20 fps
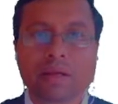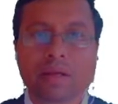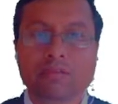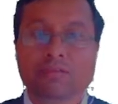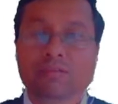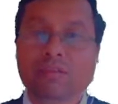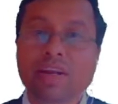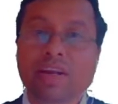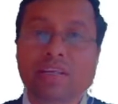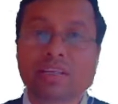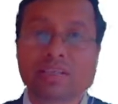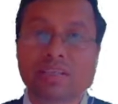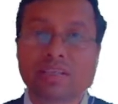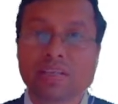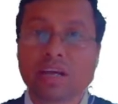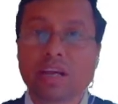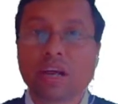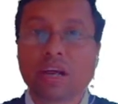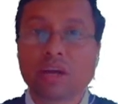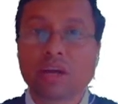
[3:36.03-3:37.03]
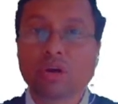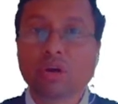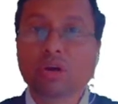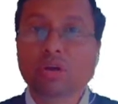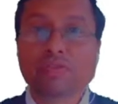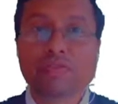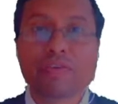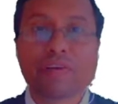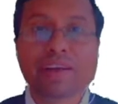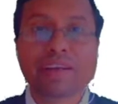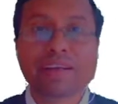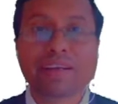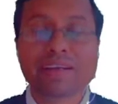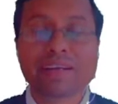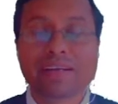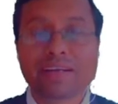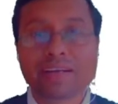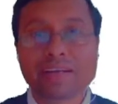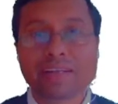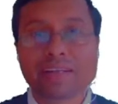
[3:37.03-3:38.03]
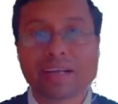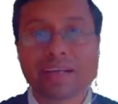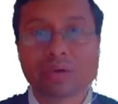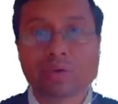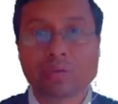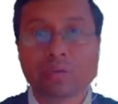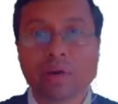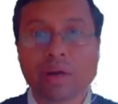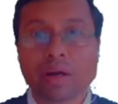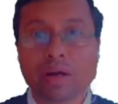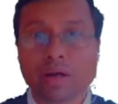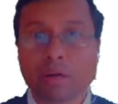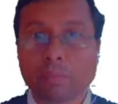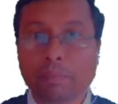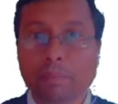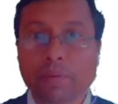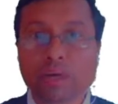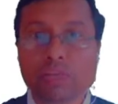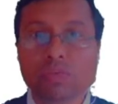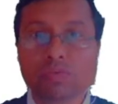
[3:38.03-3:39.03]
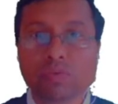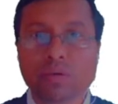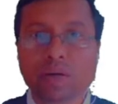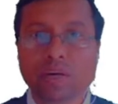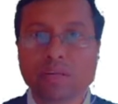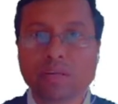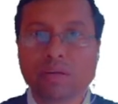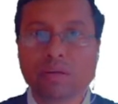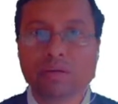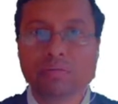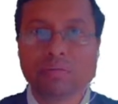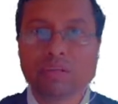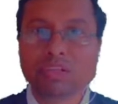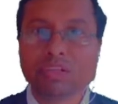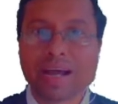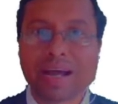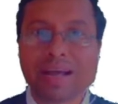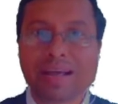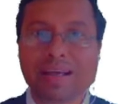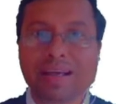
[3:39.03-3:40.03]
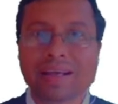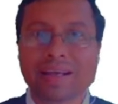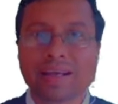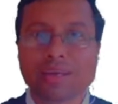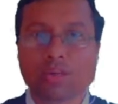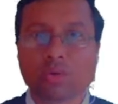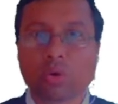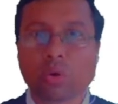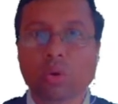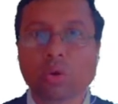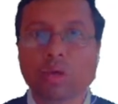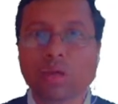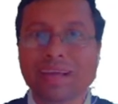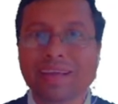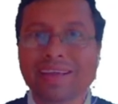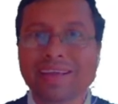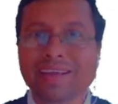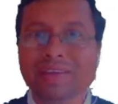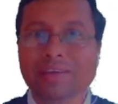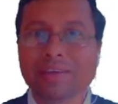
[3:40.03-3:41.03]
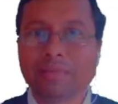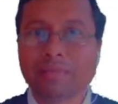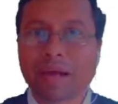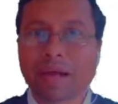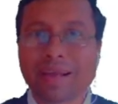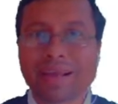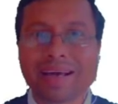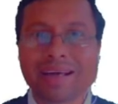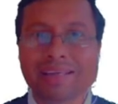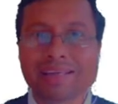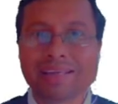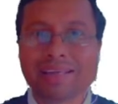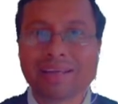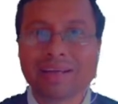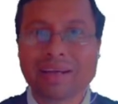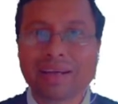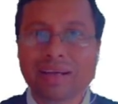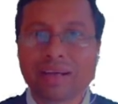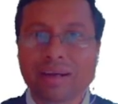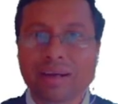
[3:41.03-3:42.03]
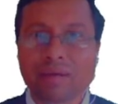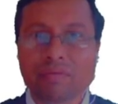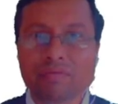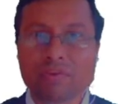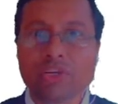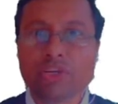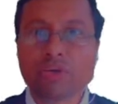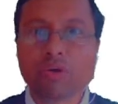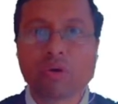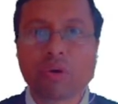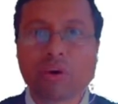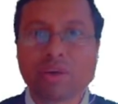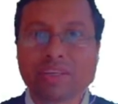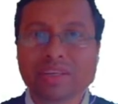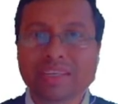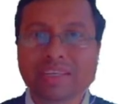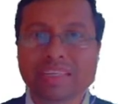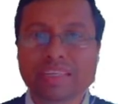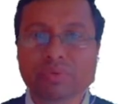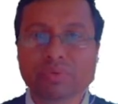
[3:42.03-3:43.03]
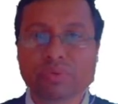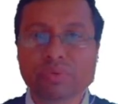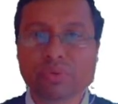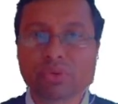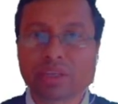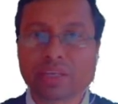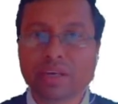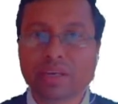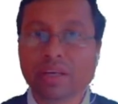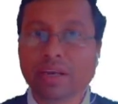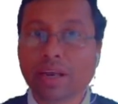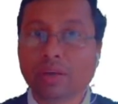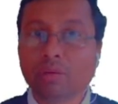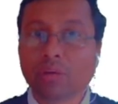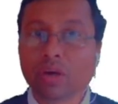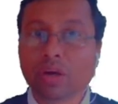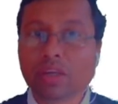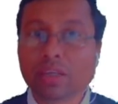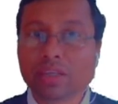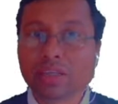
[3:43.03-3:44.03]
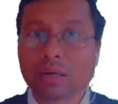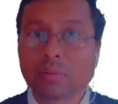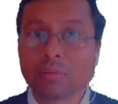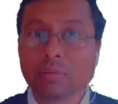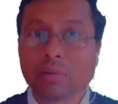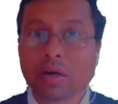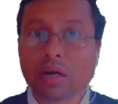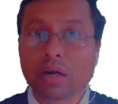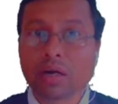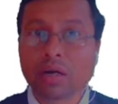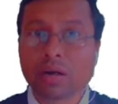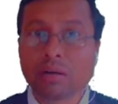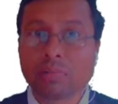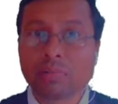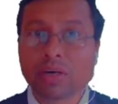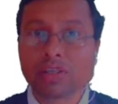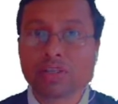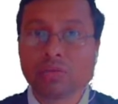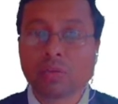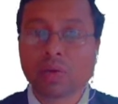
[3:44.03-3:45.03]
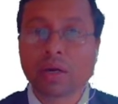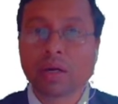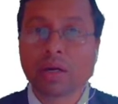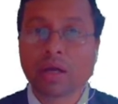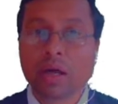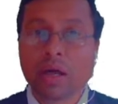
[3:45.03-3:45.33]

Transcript: Friends, don't forget that word, buzzword, which I told in my last video on interview skill. And what is that buzzword?